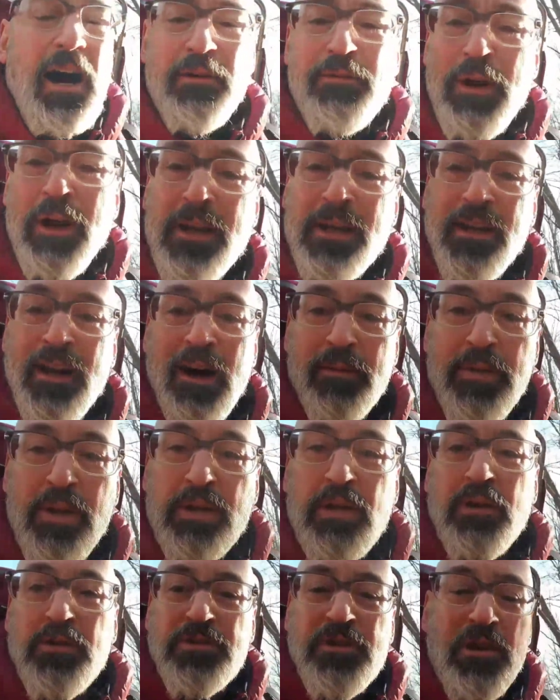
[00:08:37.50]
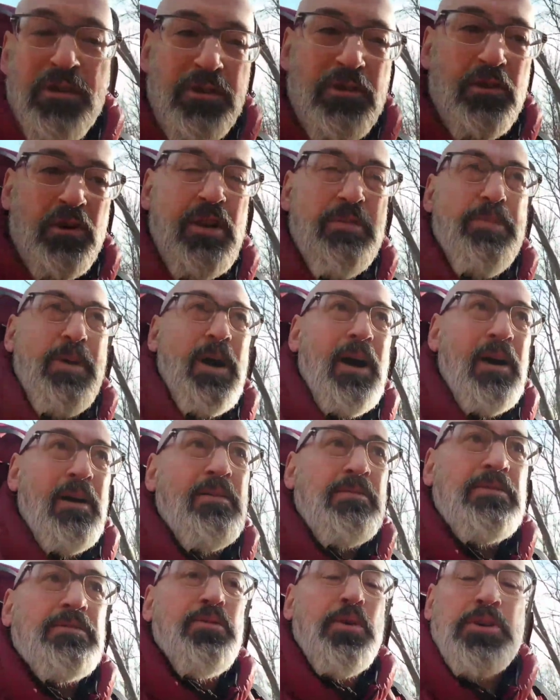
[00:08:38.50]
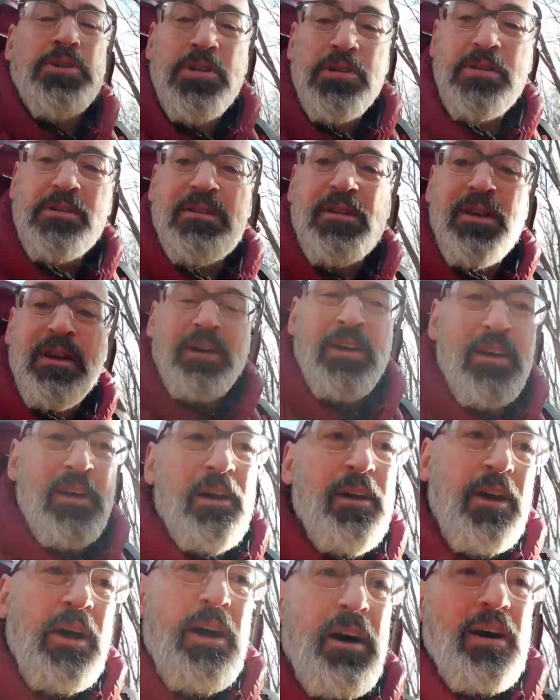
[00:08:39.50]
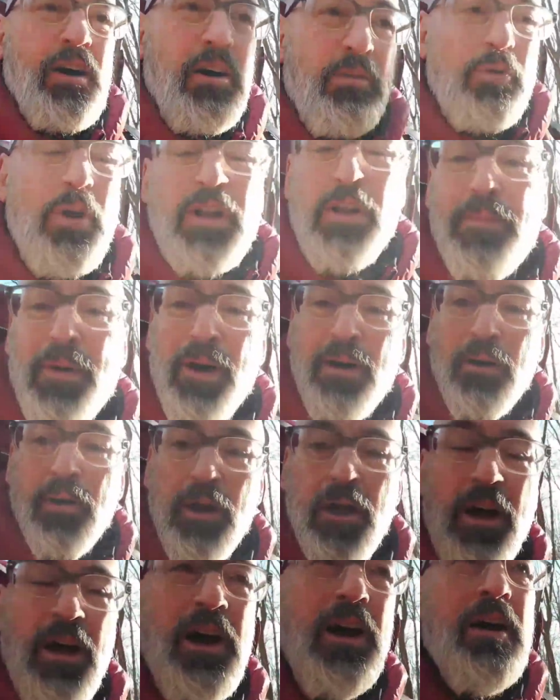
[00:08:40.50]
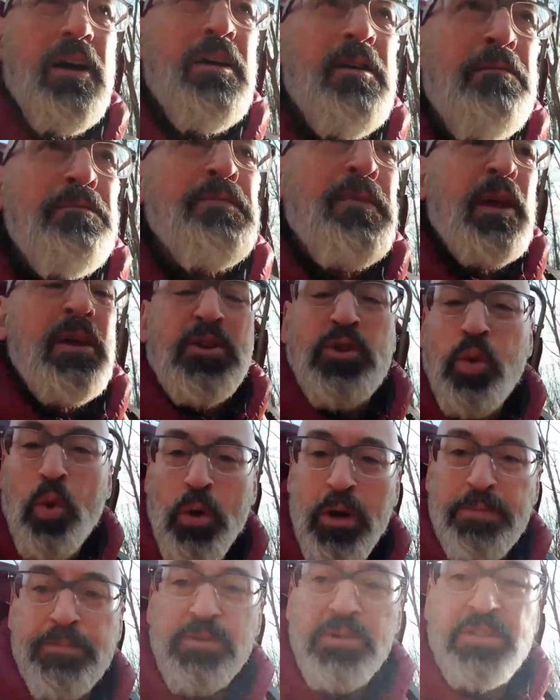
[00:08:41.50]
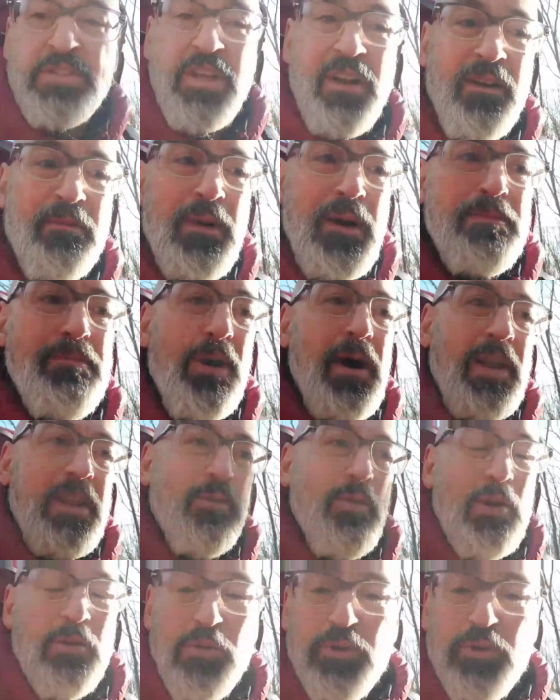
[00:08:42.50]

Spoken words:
I reckon I'll be close to 30 pounds, which is right about 20% of my body